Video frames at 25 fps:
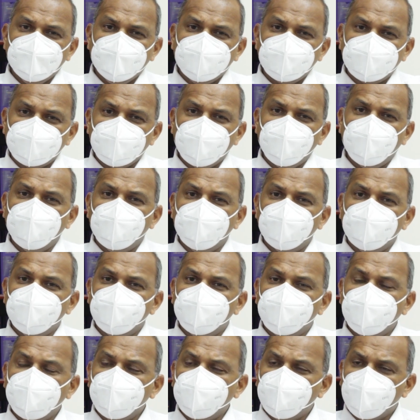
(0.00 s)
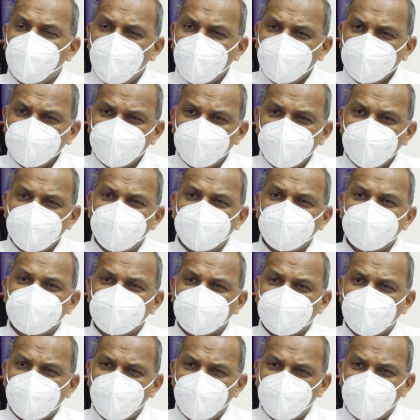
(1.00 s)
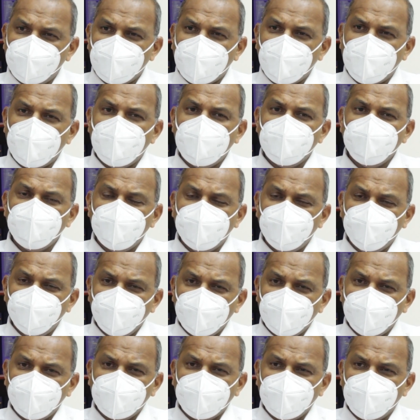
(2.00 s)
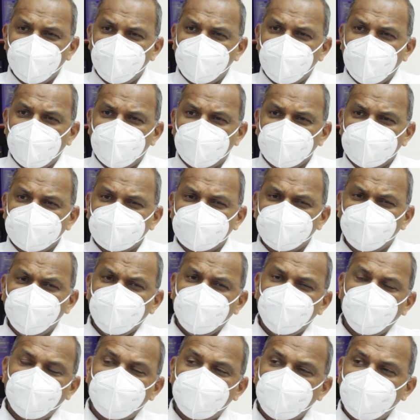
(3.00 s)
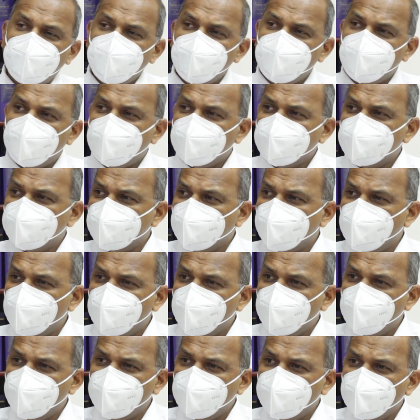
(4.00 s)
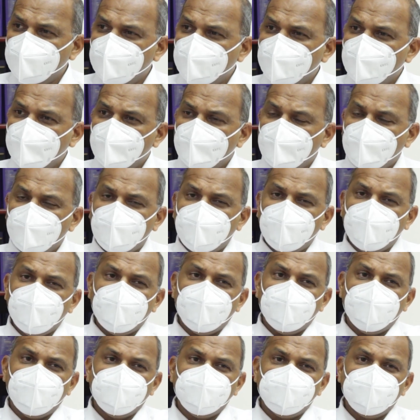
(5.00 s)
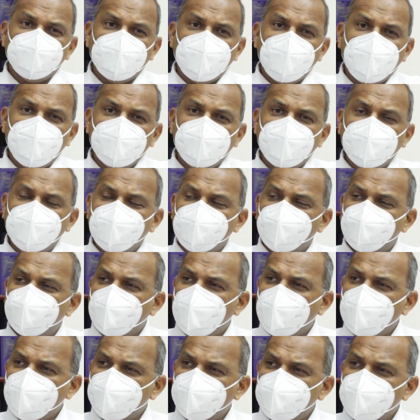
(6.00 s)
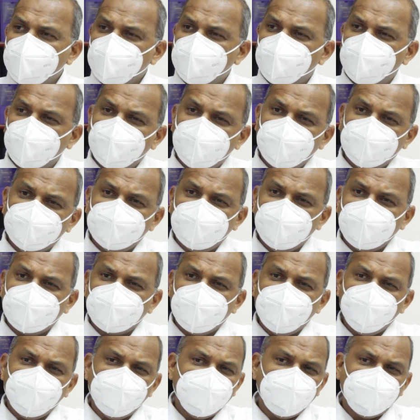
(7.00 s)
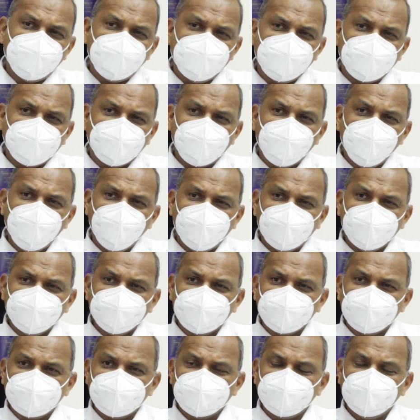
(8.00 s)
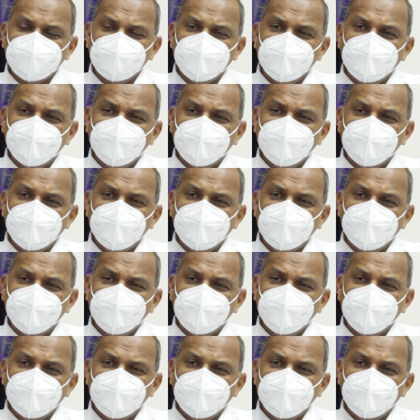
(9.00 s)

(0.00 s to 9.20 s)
So we want people to comply with wearing their mask. We don't really want to go identify people and take them before the courts.